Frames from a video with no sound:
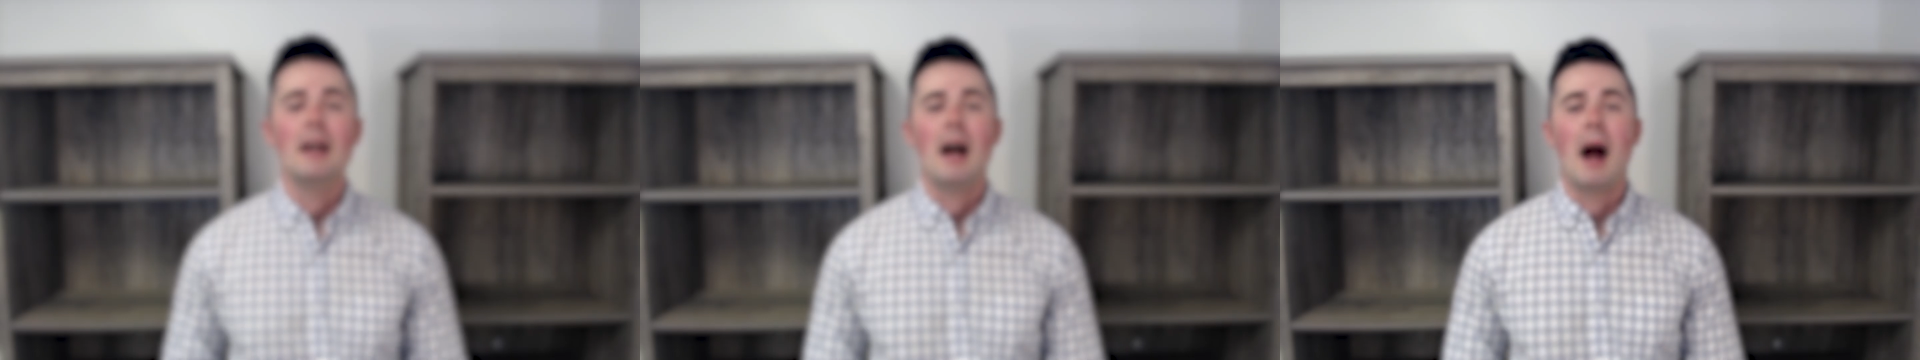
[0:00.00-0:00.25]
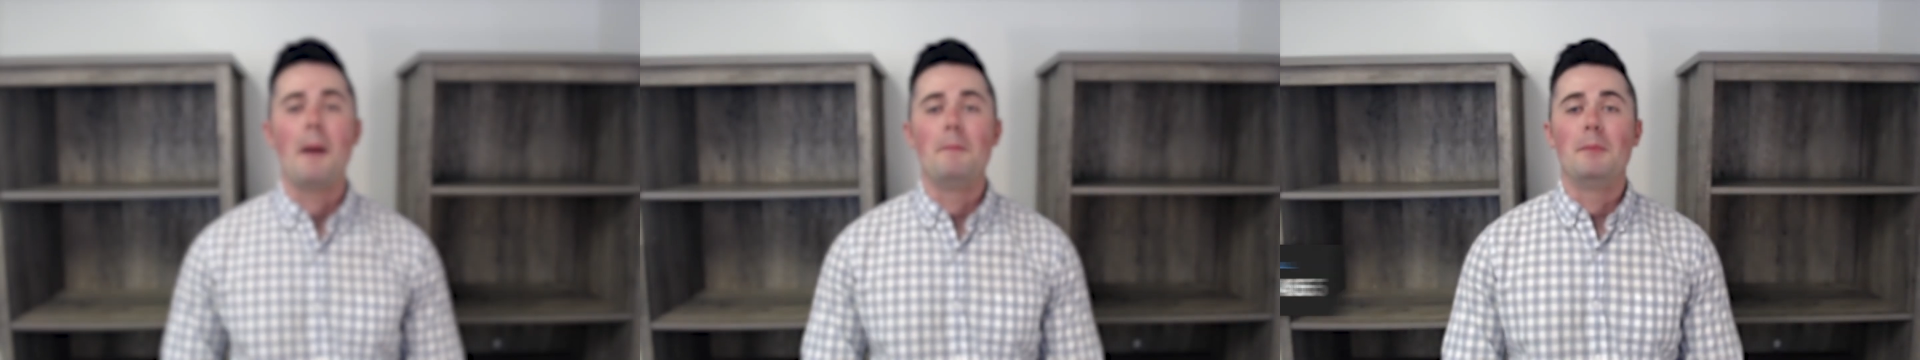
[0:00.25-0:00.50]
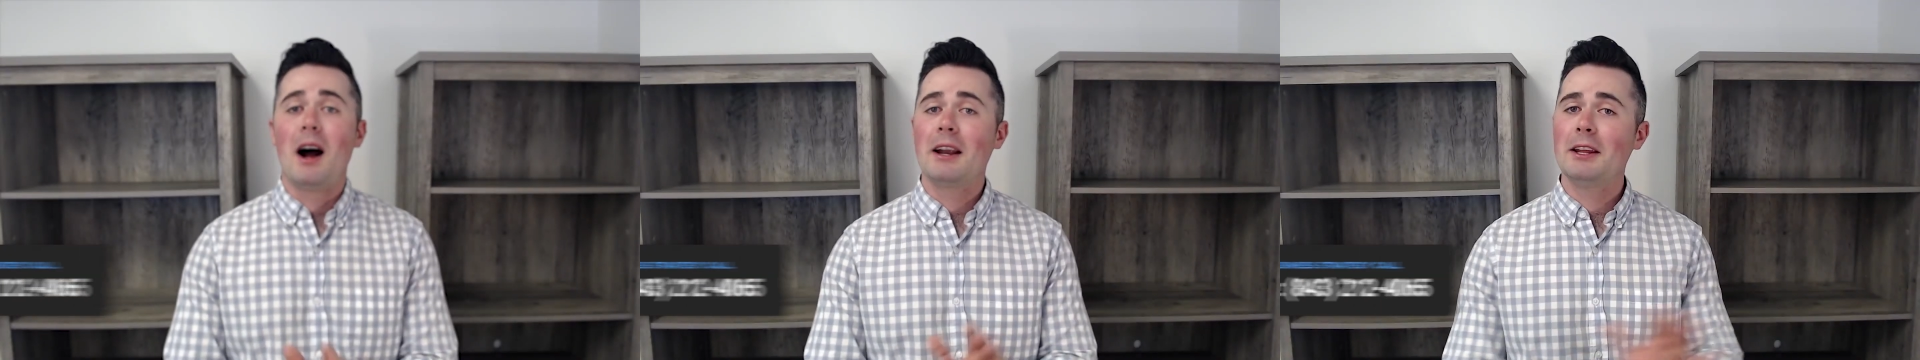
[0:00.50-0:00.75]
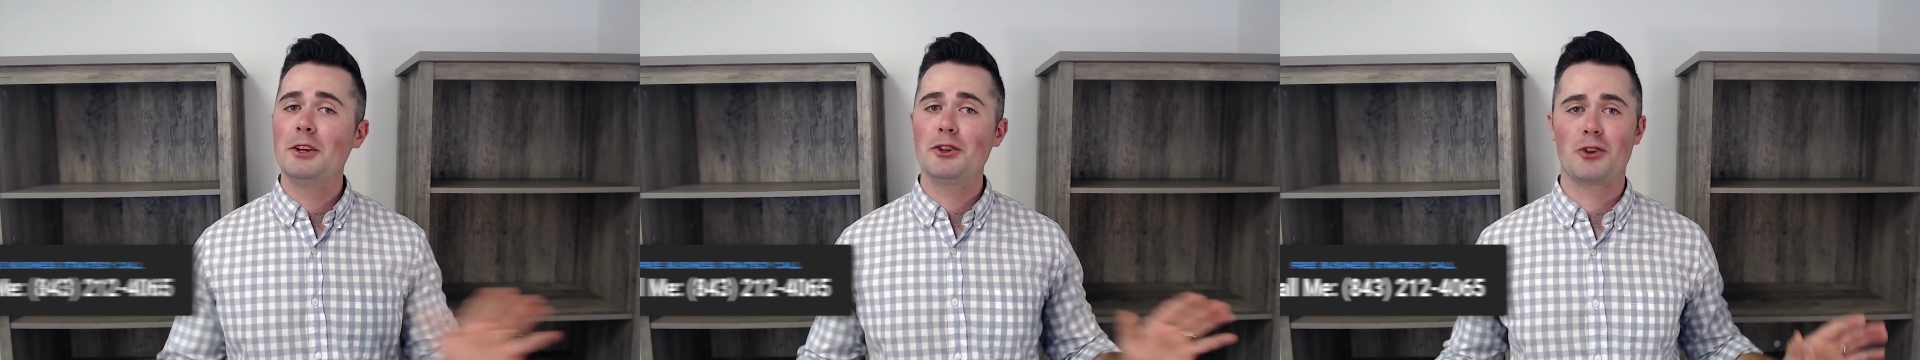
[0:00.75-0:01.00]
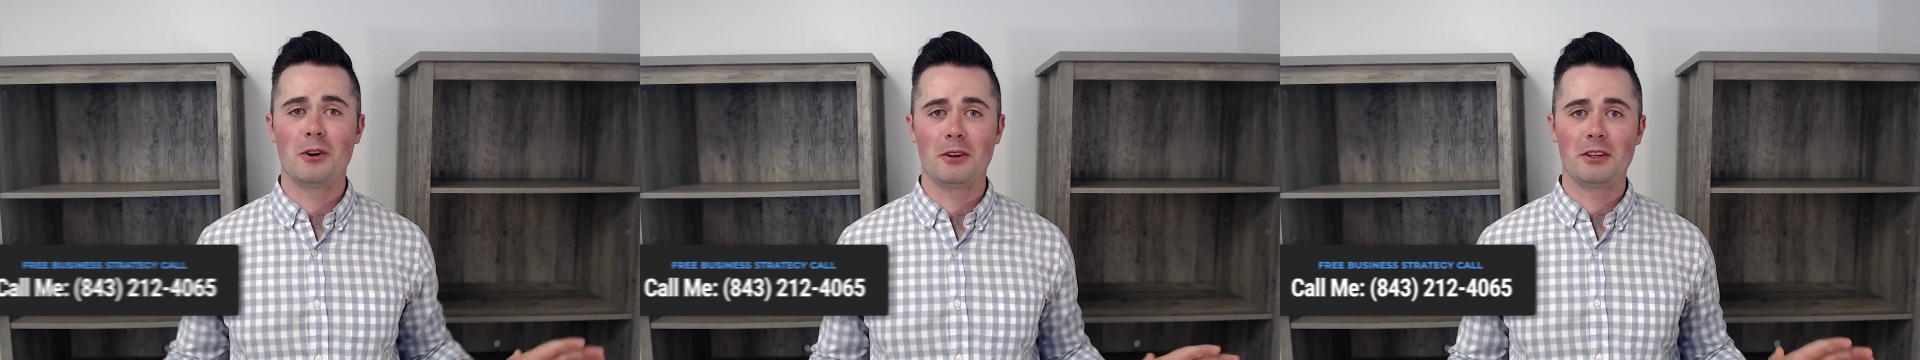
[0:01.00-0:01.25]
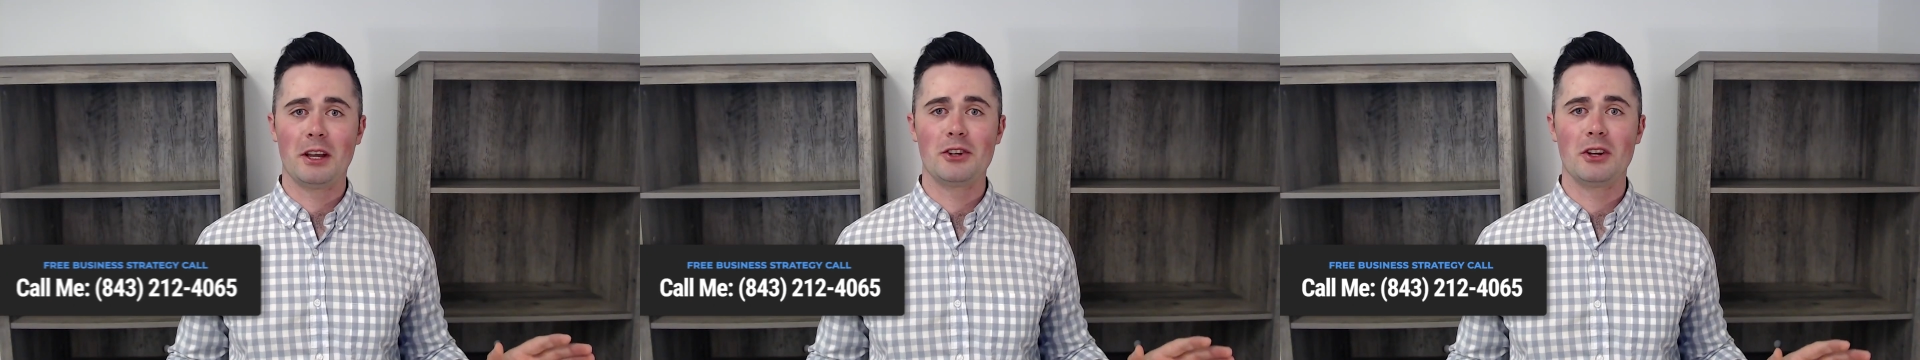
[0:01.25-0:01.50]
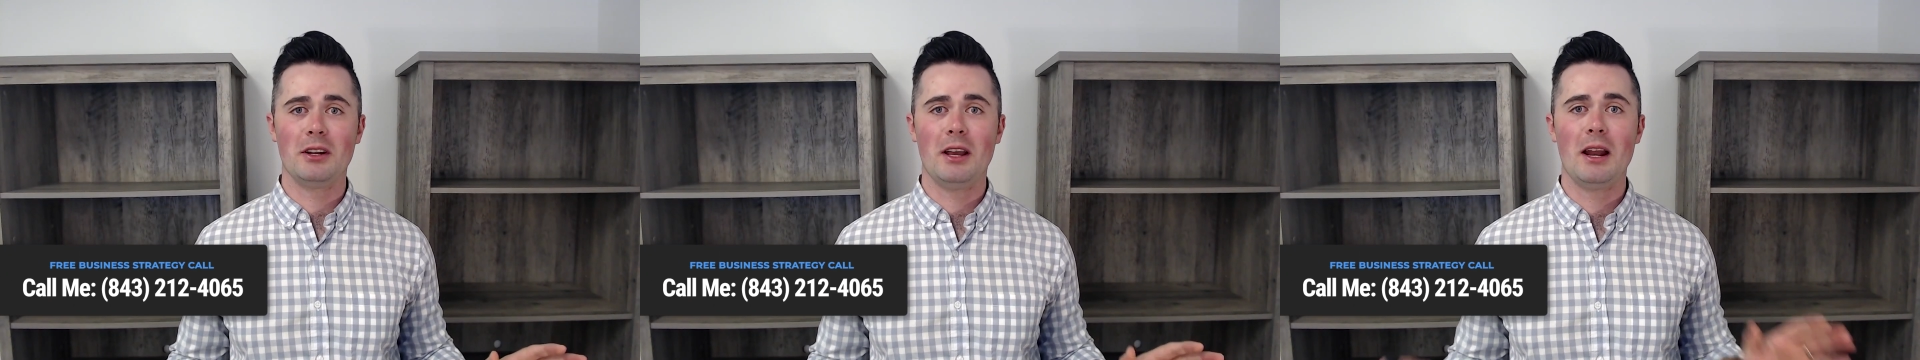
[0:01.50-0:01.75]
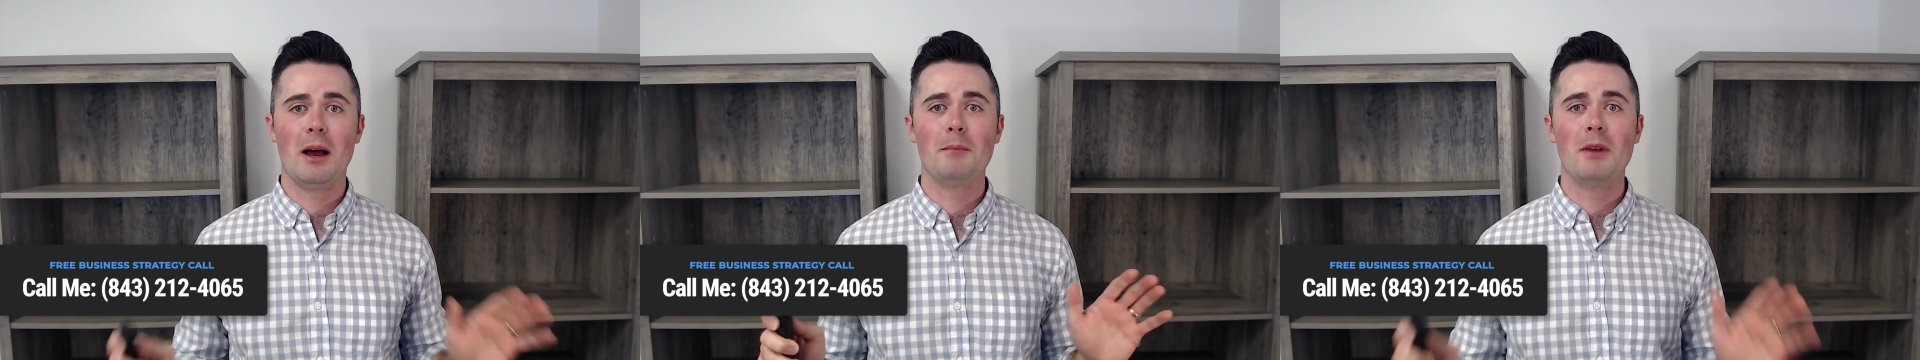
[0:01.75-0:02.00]
I'm not an insurance agent,
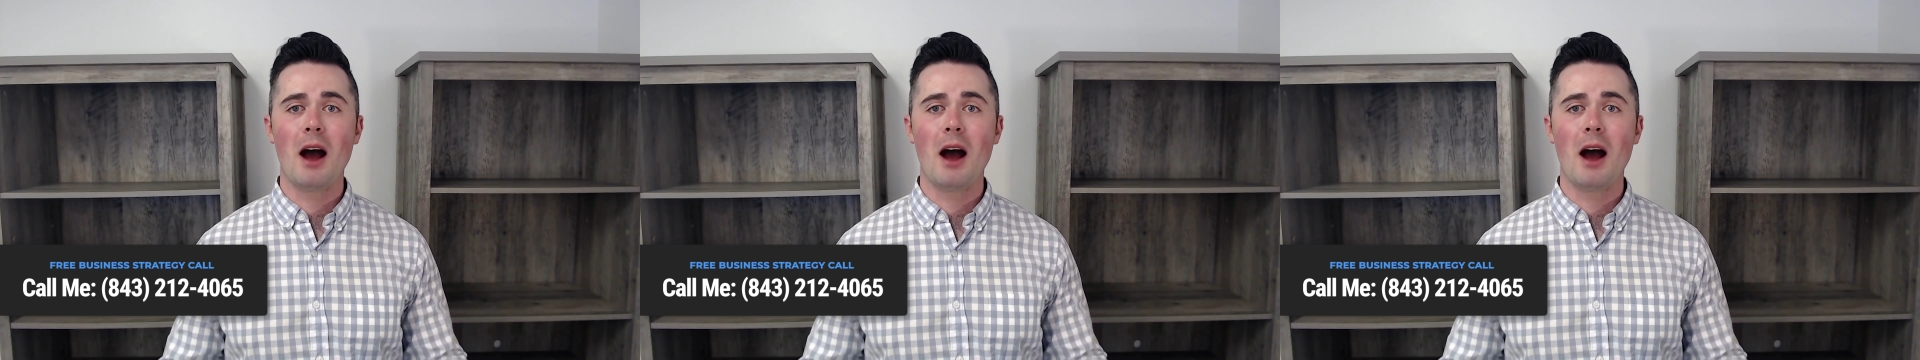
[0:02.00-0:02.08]
and I'm